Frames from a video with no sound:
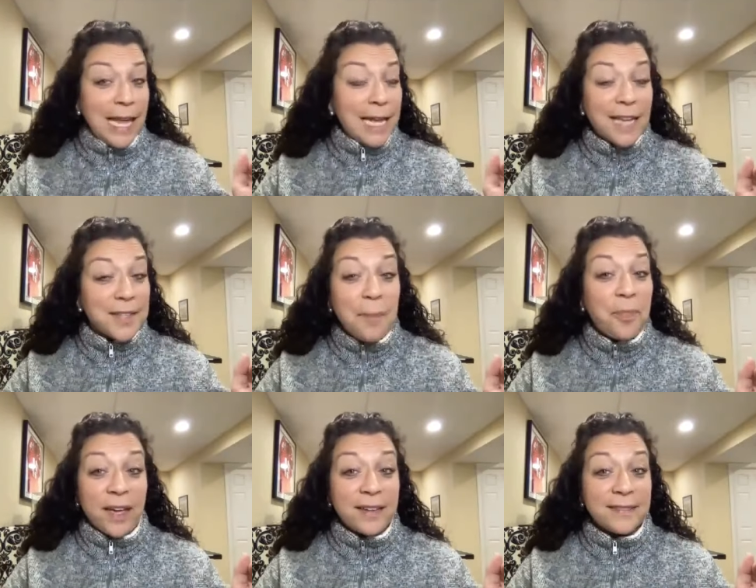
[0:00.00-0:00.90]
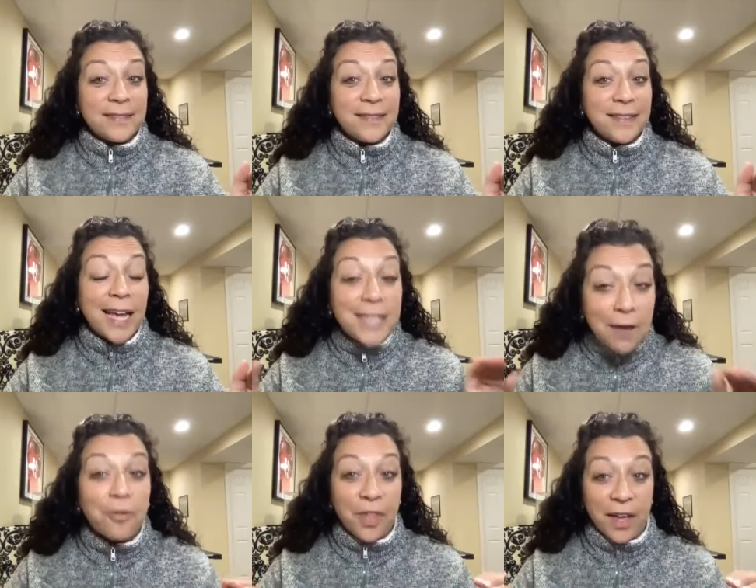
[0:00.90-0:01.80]
It's not something; it's
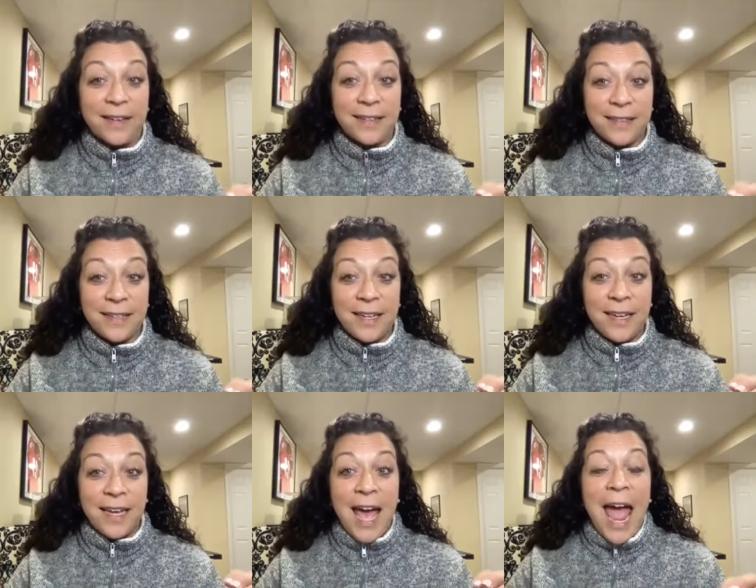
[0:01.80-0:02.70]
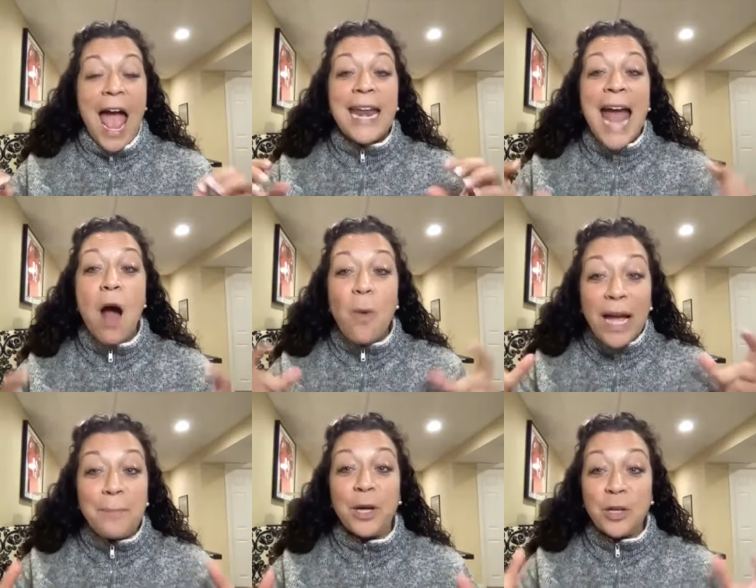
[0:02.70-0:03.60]
everything. And how
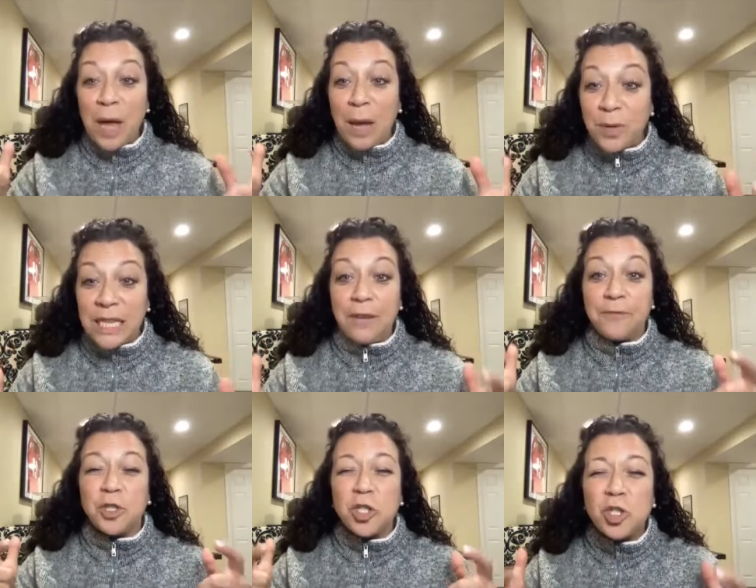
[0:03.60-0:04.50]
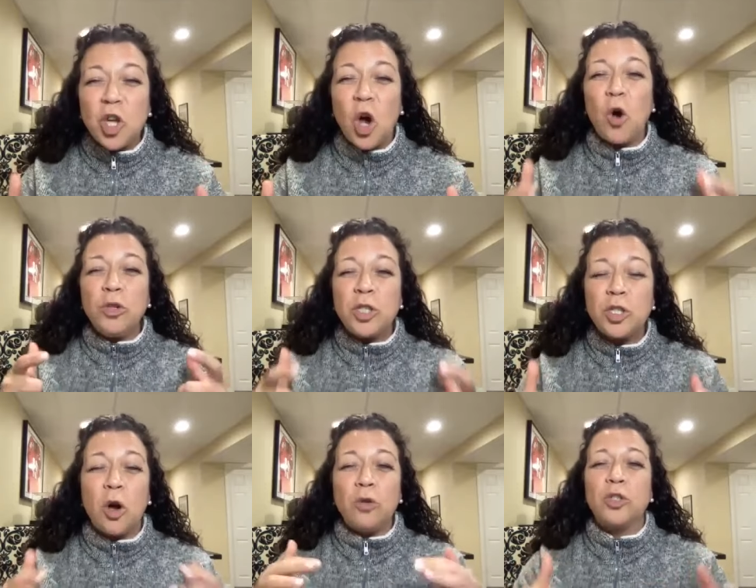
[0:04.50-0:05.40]
I built my belief so
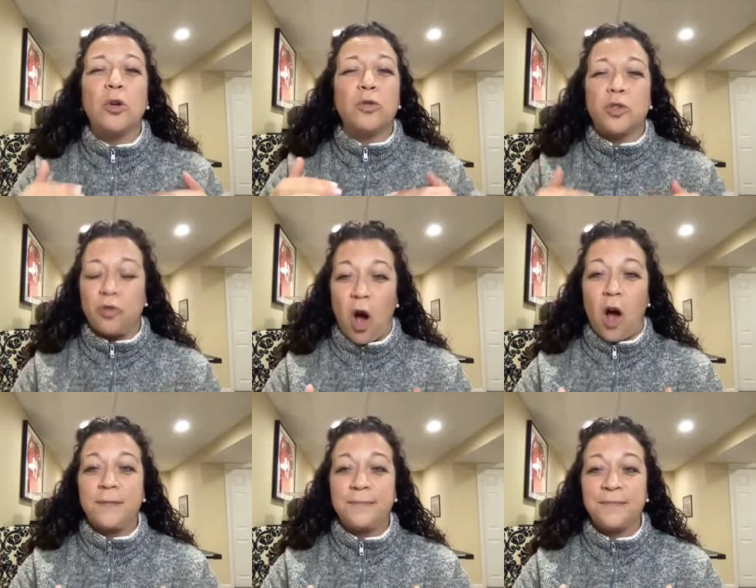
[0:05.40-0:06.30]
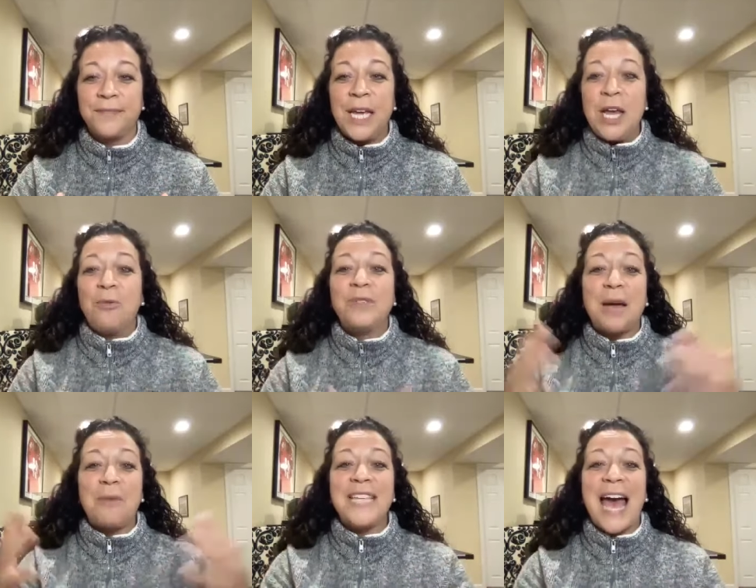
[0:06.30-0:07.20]
so so strong was
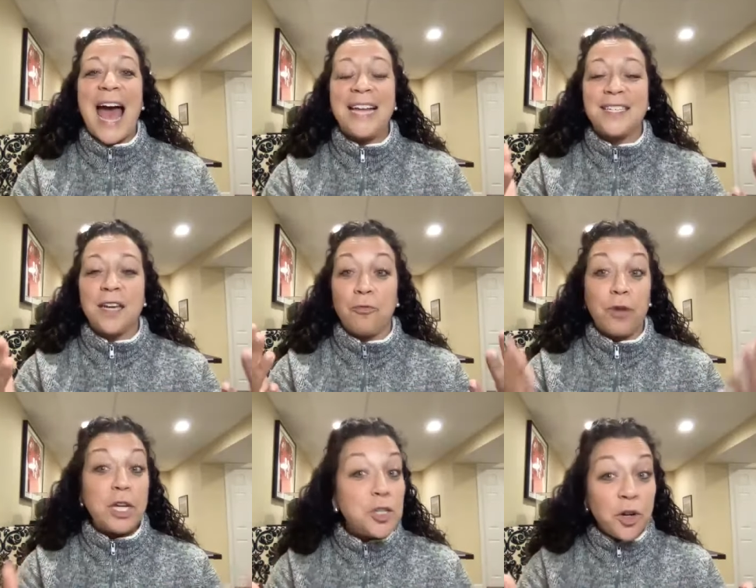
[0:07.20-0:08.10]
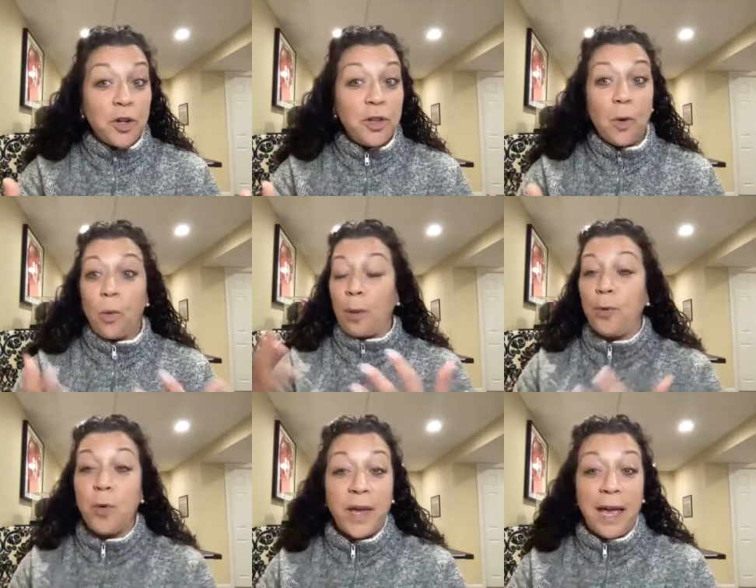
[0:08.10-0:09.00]
I was at a regional or a
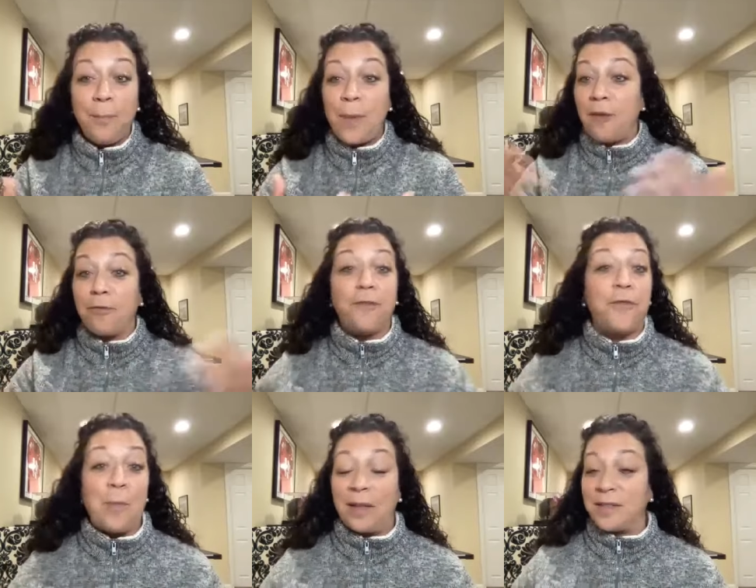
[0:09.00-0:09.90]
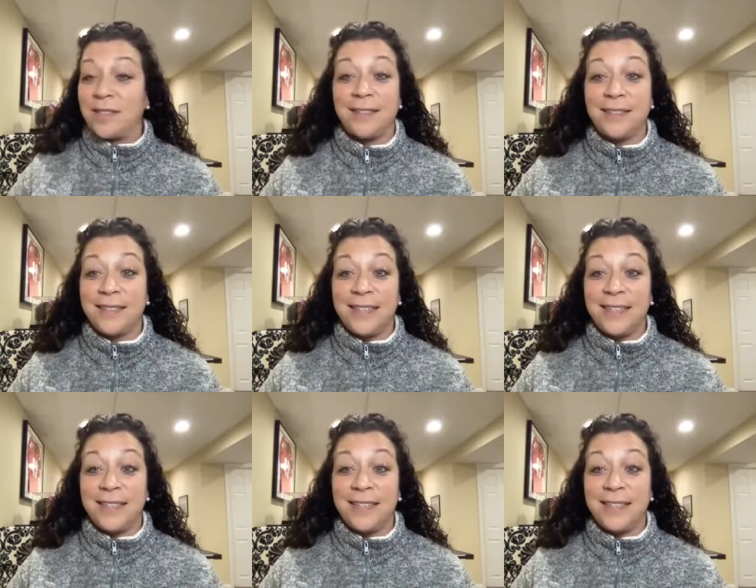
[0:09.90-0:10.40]
boot camp every few months.